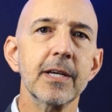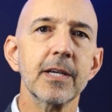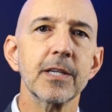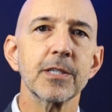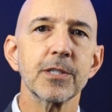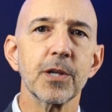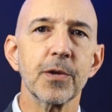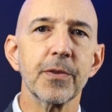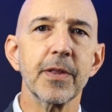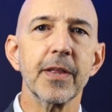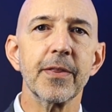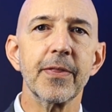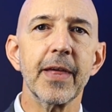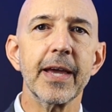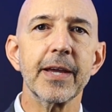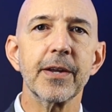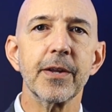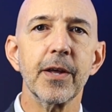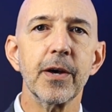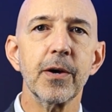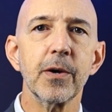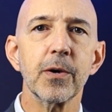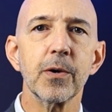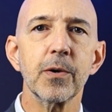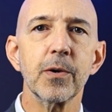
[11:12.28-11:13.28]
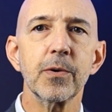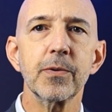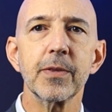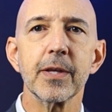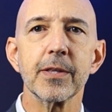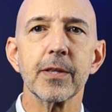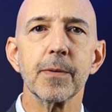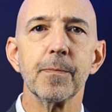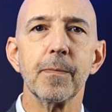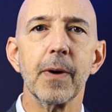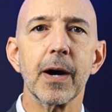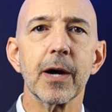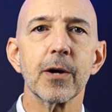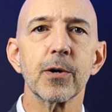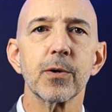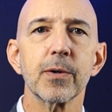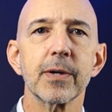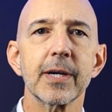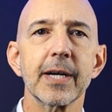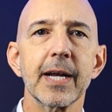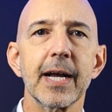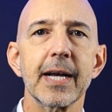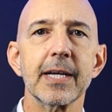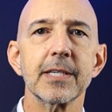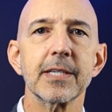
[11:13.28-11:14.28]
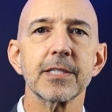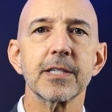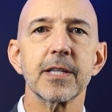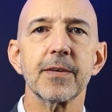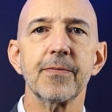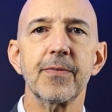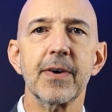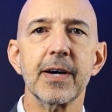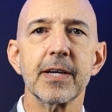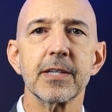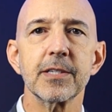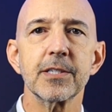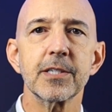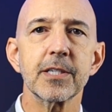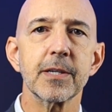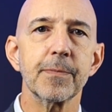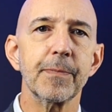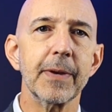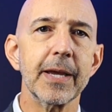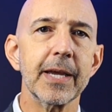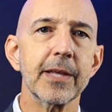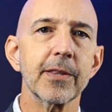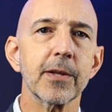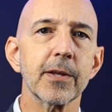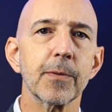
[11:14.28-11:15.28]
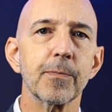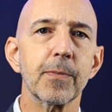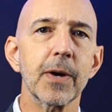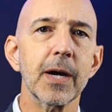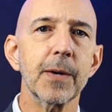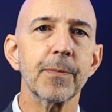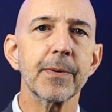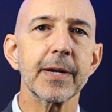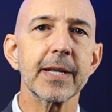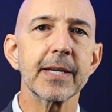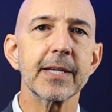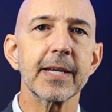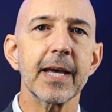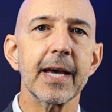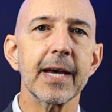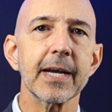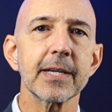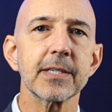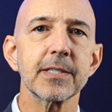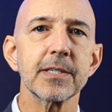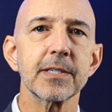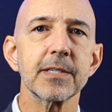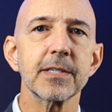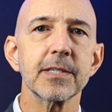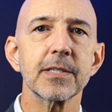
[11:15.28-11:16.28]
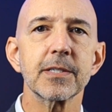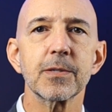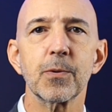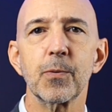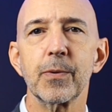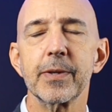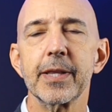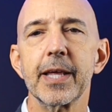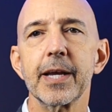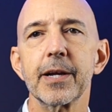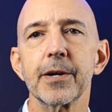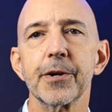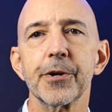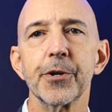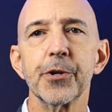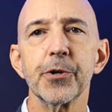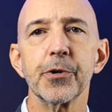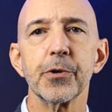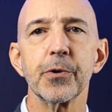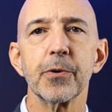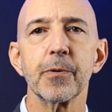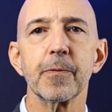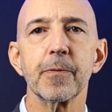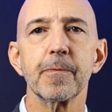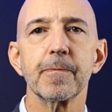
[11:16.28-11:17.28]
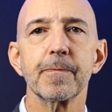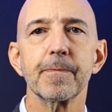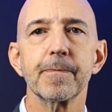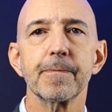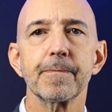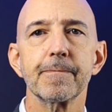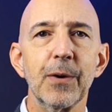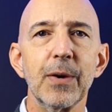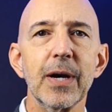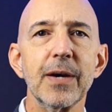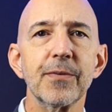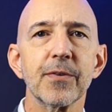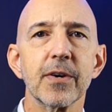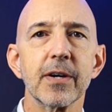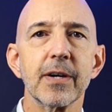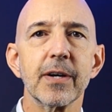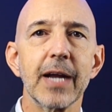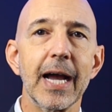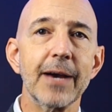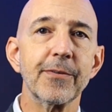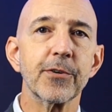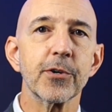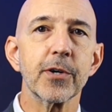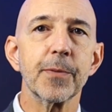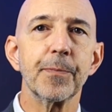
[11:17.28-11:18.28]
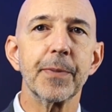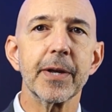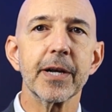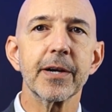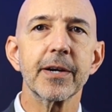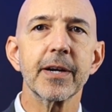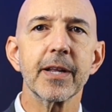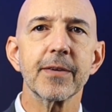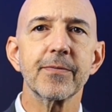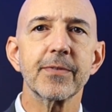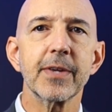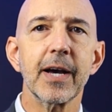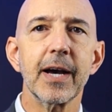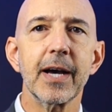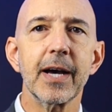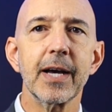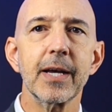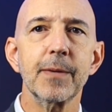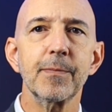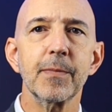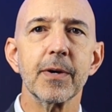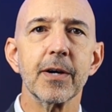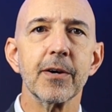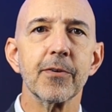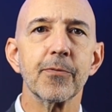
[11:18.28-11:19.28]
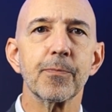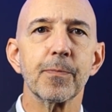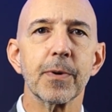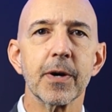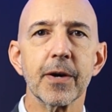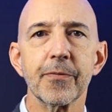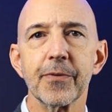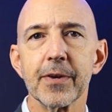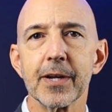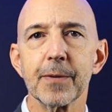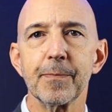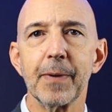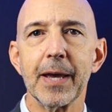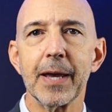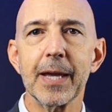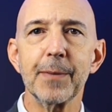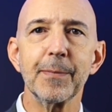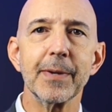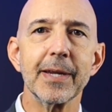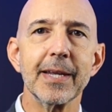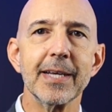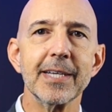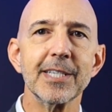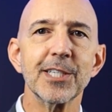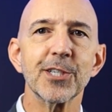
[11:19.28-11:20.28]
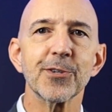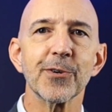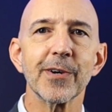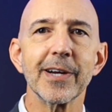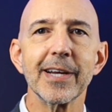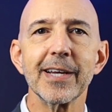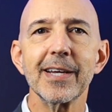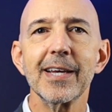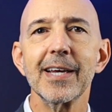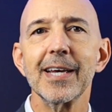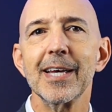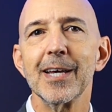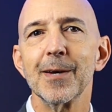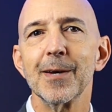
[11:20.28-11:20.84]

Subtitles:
so that they know that the borrower has the funds to pay their property taxes when they are due. However, after a period of time of perfect payment history,